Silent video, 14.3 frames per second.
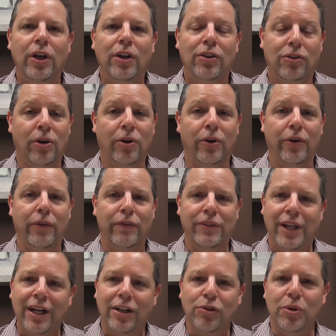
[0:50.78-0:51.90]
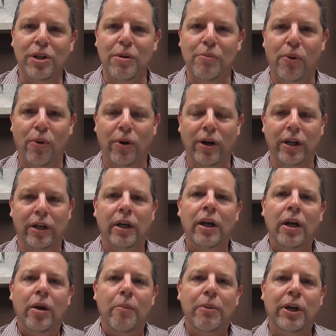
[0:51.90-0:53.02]
So that is really important,
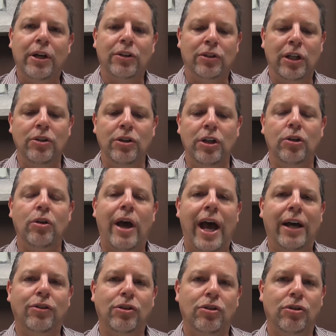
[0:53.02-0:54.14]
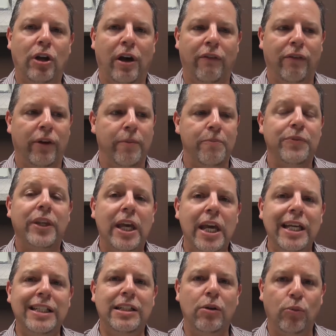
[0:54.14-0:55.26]
because then you need to ask yourself,
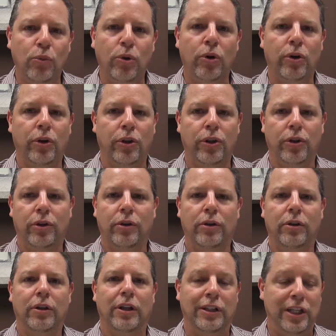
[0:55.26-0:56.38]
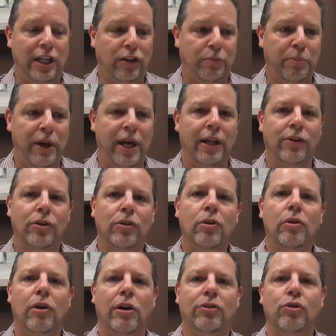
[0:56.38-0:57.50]
is it worth the expense
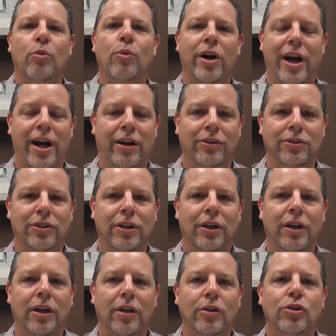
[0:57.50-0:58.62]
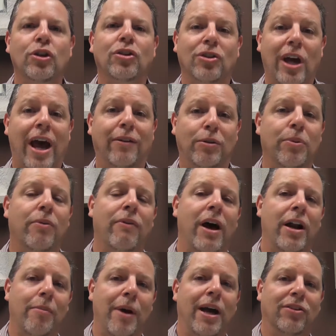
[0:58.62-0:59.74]
to lock someone out just to have to
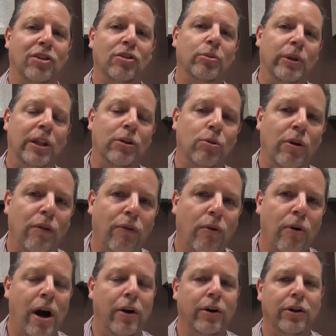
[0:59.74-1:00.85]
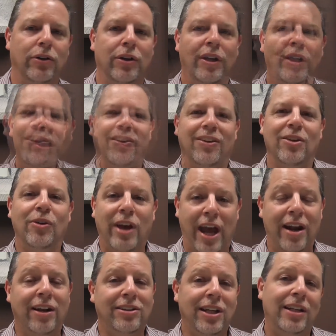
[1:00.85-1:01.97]
provide them access within 24 hours? You
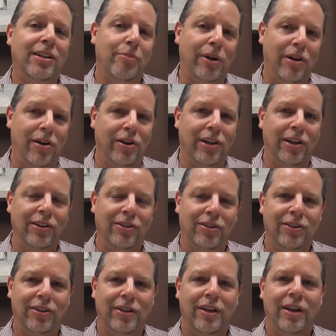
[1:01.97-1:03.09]
cannot take their belongings.